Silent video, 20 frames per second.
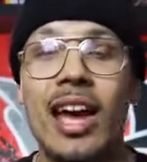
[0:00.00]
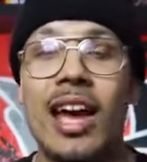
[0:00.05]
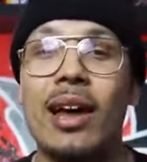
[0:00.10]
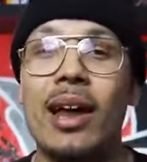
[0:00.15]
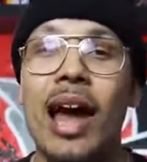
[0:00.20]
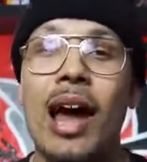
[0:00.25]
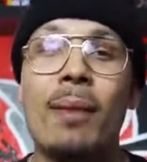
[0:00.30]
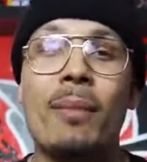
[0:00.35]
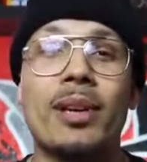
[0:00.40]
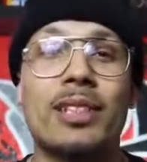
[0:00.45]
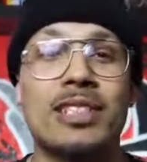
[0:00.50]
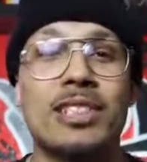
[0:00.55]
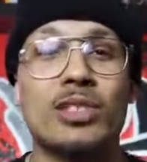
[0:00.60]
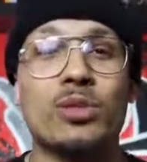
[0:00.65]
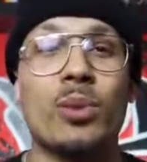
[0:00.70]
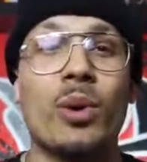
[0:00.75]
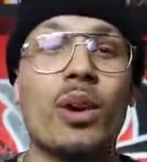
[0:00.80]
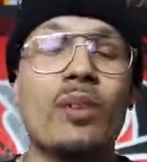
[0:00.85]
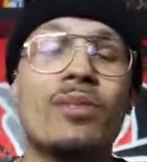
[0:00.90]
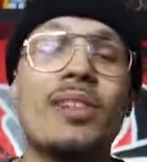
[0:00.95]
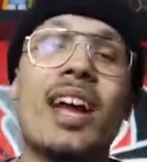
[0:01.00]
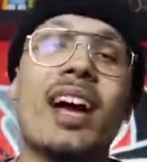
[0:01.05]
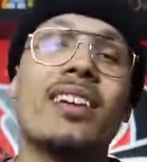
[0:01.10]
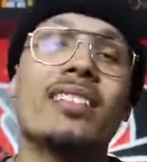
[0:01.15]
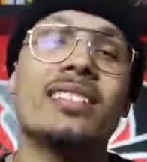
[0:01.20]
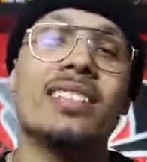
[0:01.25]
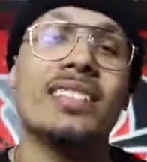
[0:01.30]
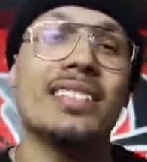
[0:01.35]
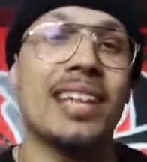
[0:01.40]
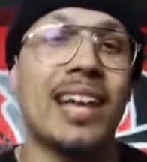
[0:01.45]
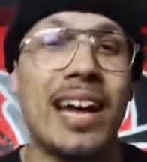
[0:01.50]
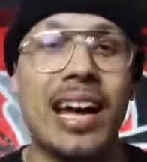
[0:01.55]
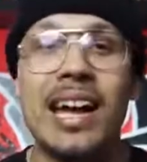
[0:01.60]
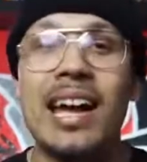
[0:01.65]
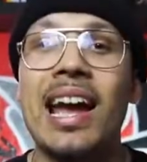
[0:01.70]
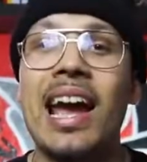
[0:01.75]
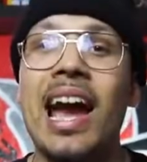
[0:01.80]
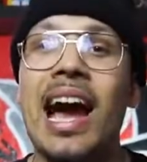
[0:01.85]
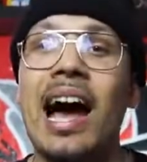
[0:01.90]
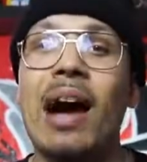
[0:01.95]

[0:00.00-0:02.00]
and how much it's worth now today.